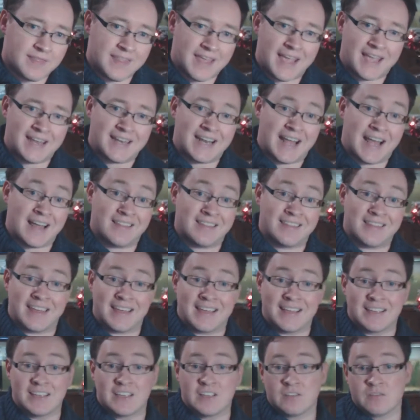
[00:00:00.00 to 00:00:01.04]
then I
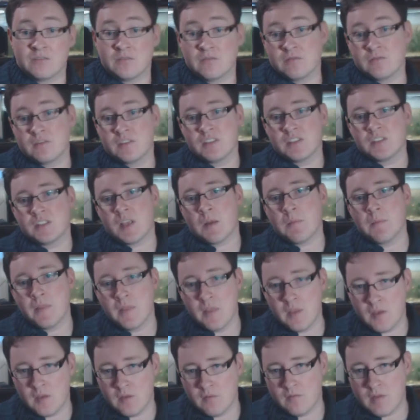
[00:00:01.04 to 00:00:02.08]
think some
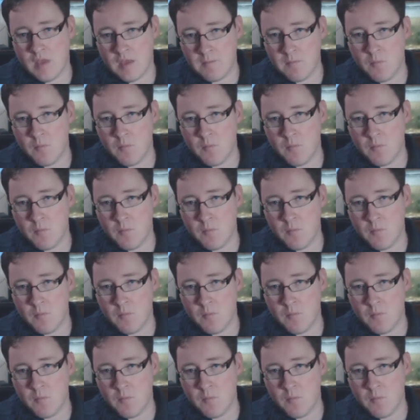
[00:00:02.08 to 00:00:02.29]
of the